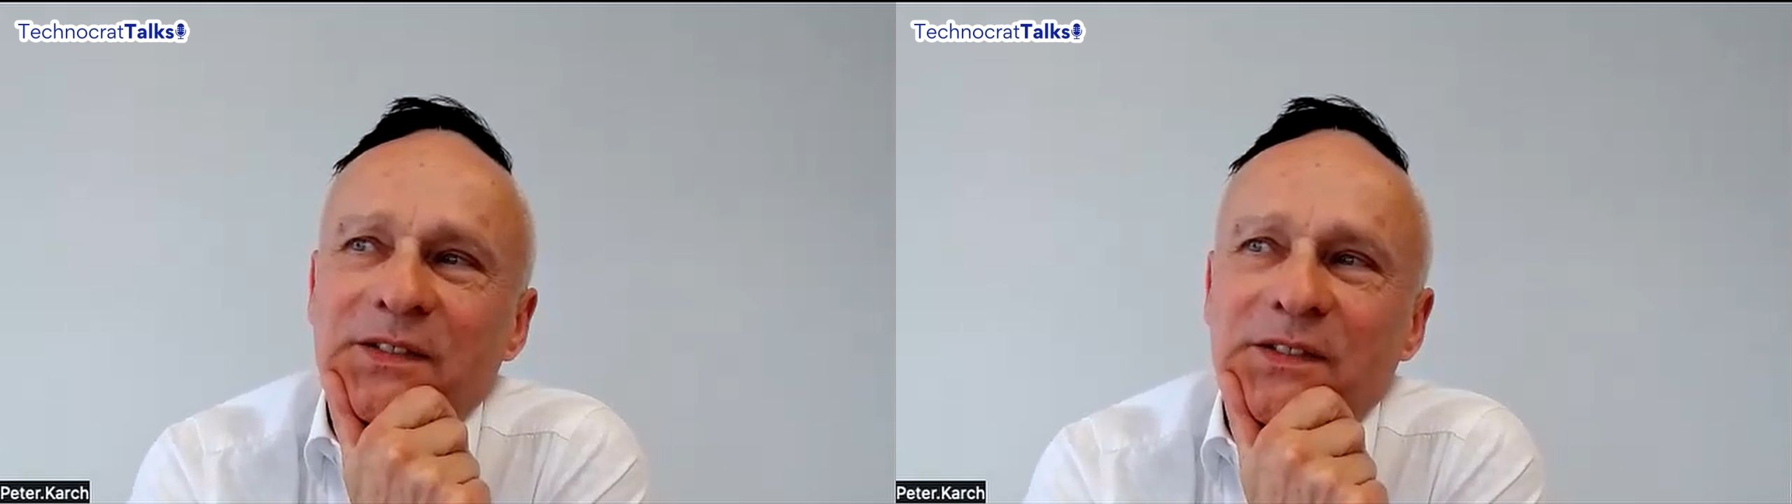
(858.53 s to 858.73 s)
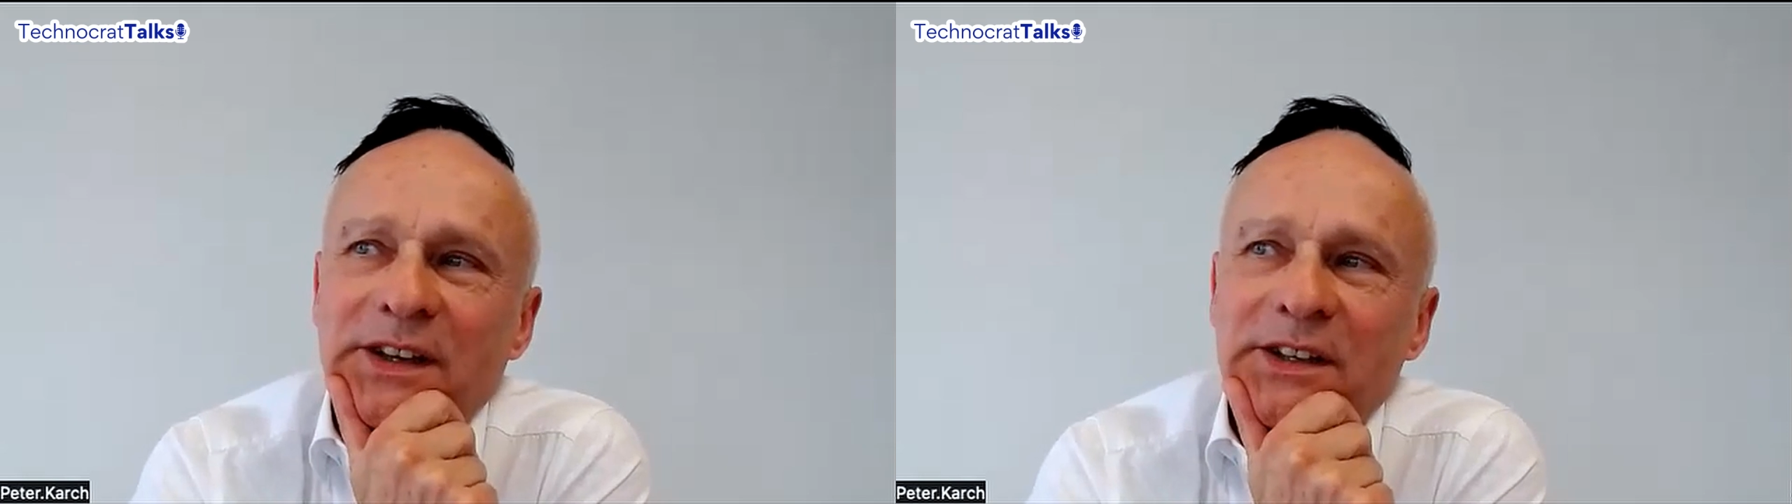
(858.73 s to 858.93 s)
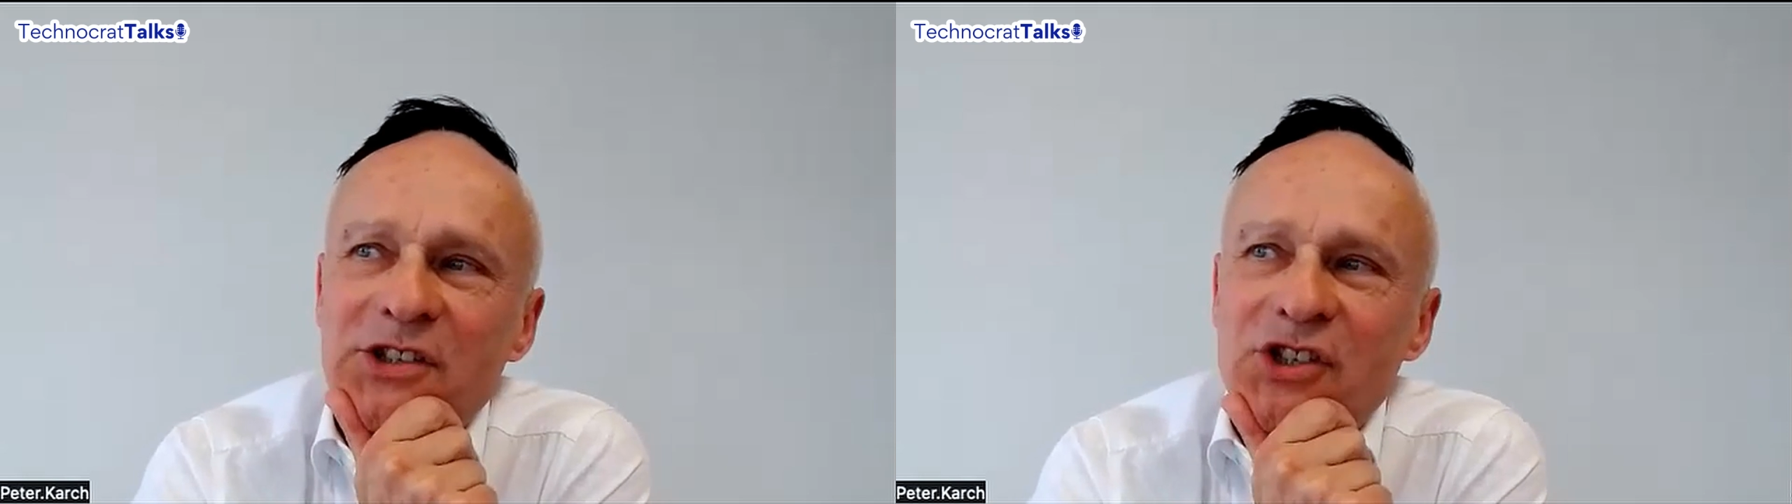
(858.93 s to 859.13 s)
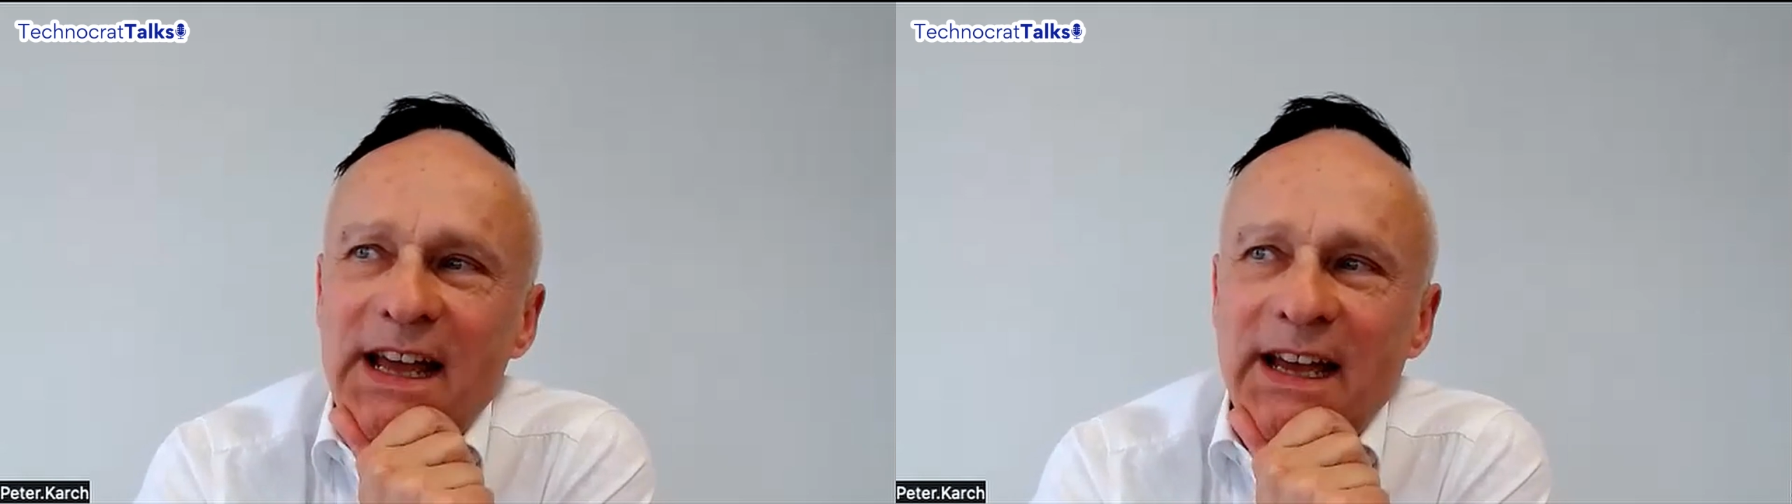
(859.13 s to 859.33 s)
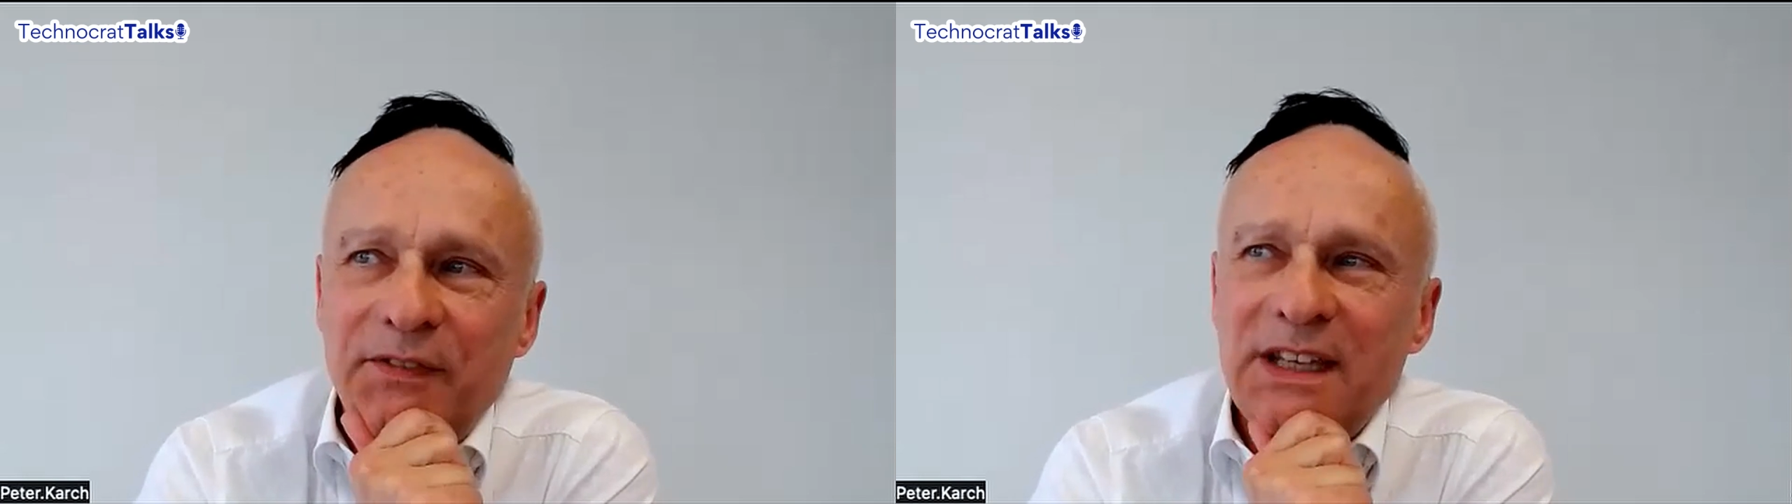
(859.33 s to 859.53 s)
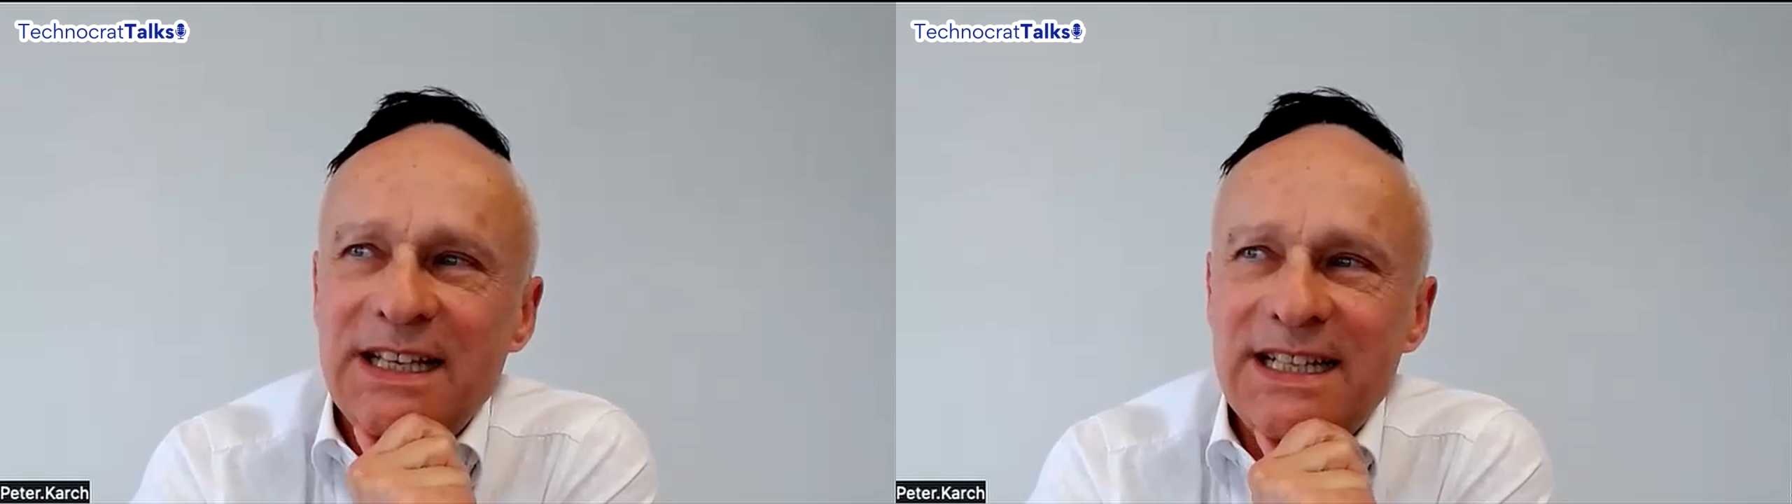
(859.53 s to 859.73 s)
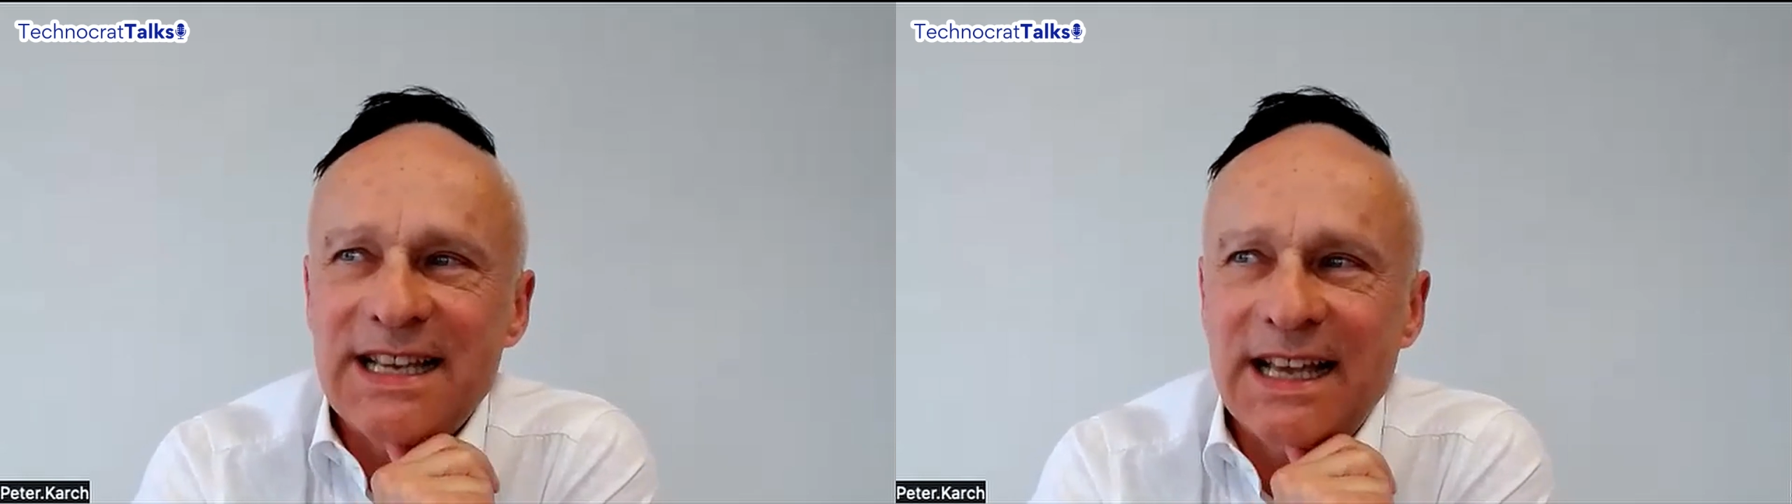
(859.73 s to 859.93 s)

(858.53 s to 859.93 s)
shaft itself